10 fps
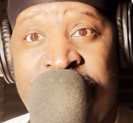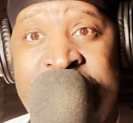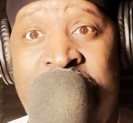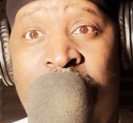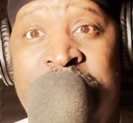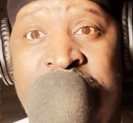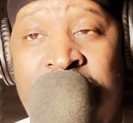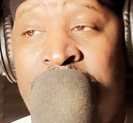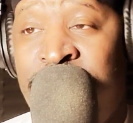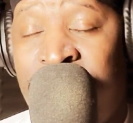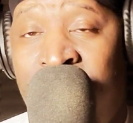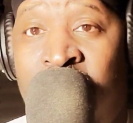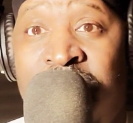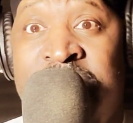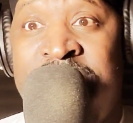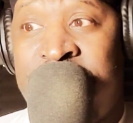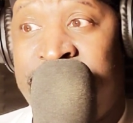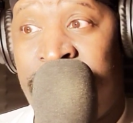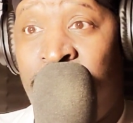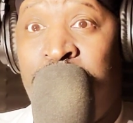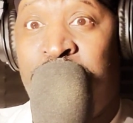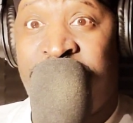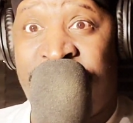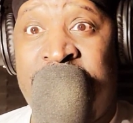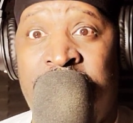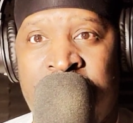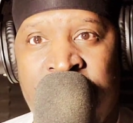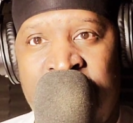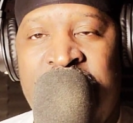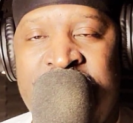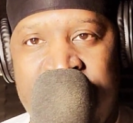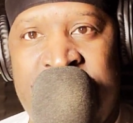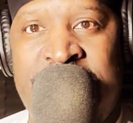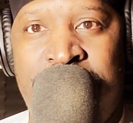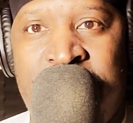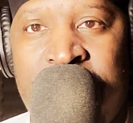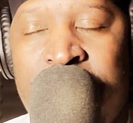now getting involved. It's a superseding indictment.